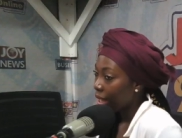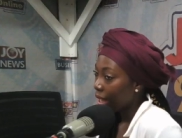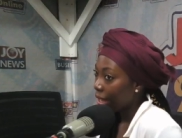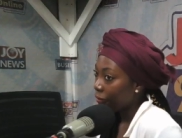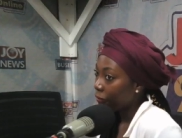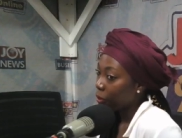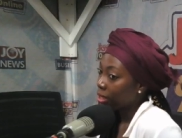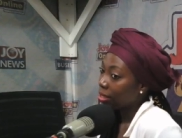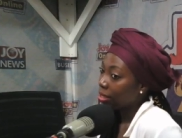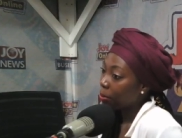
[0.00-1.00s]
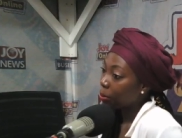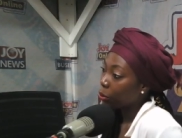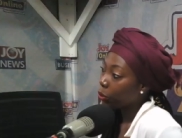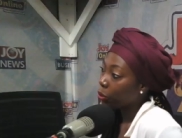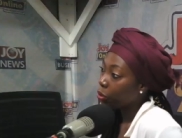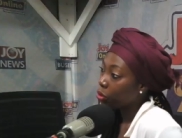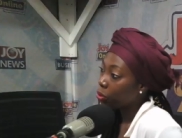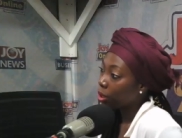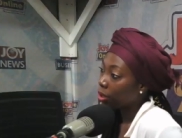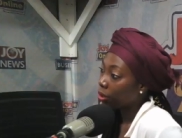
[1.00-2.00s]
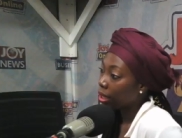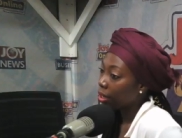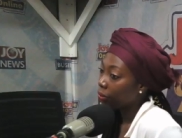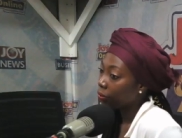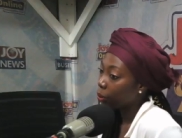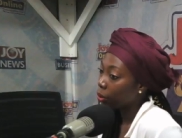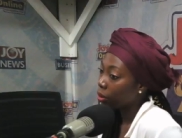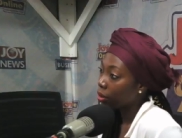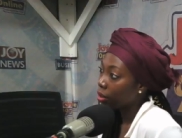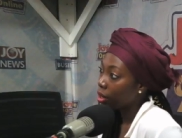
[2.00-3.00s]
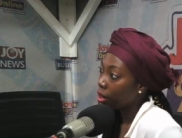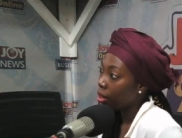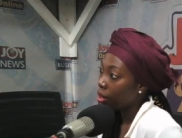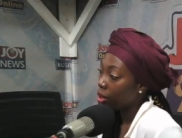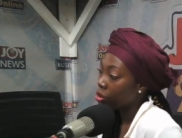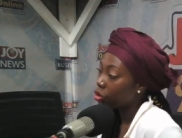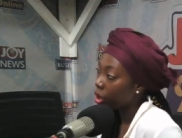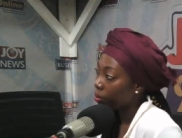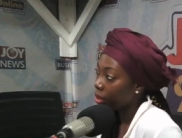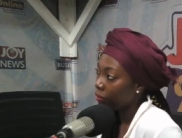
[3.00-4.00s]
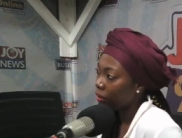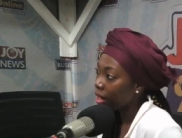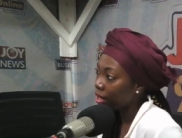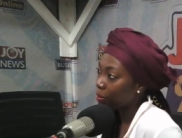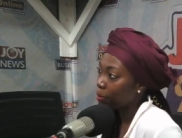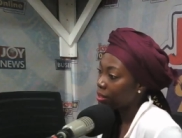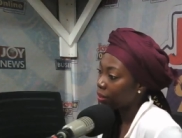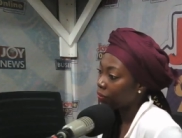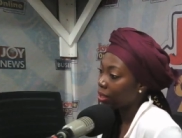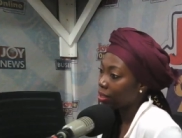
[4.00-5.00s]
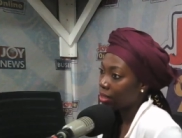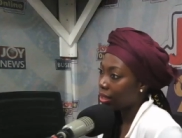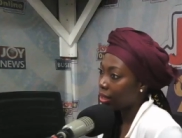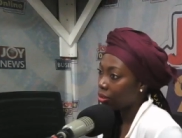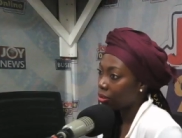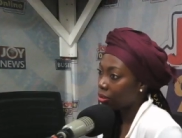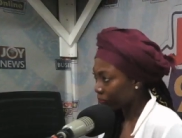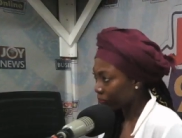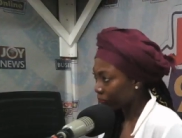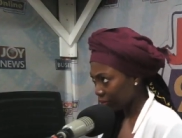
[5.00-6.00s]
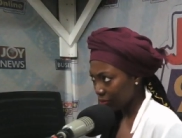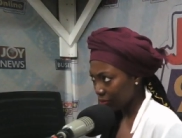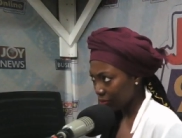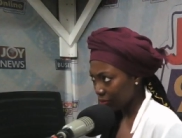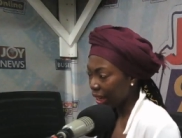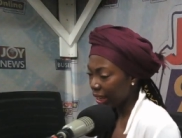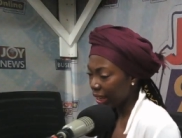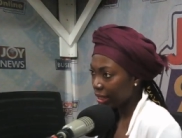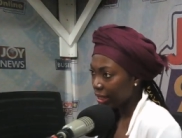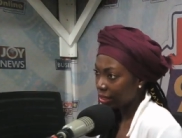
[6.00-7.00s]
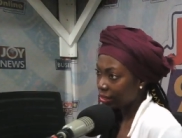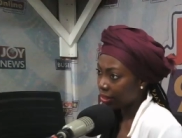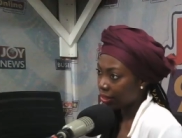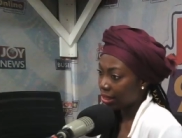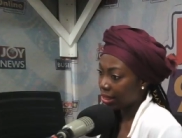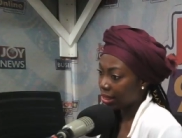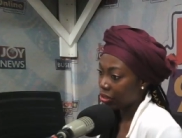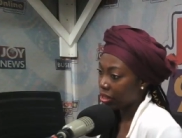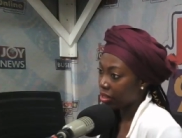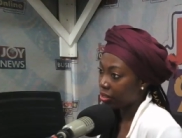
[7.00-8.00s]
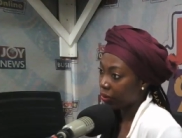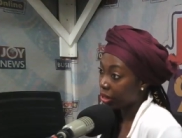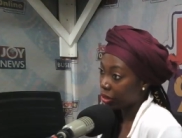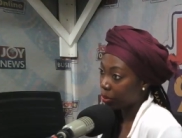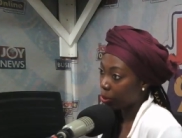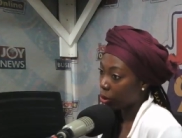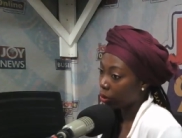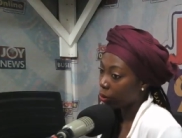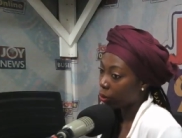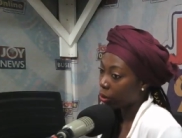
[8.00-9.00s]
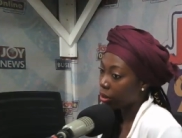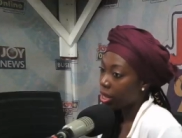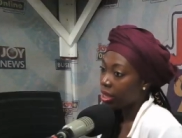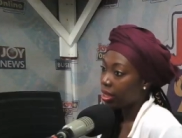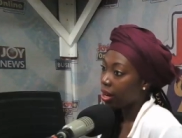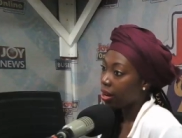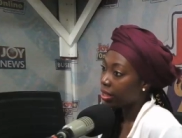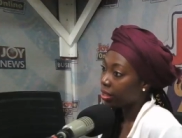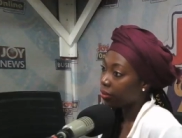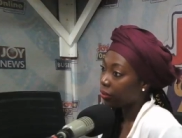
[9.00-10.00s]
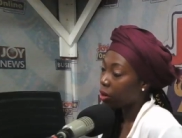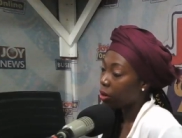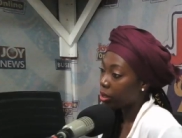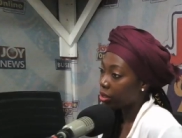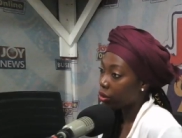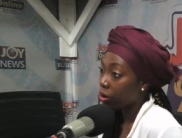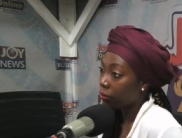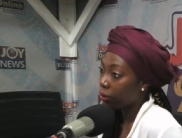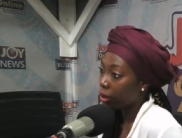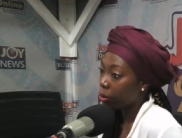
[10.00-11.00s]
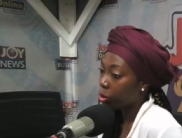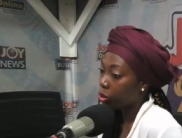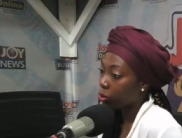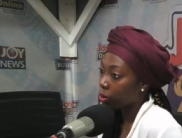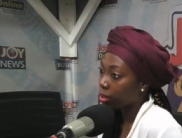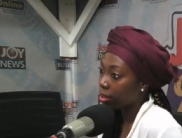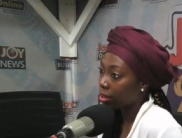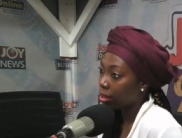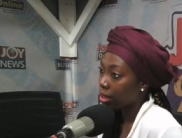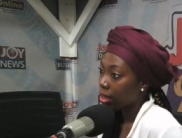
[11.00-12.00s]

if, for example, you are looking for um, a job in a very specific sector, and in Ghana, that sector is very small or there aren't enough companies offering opportunities.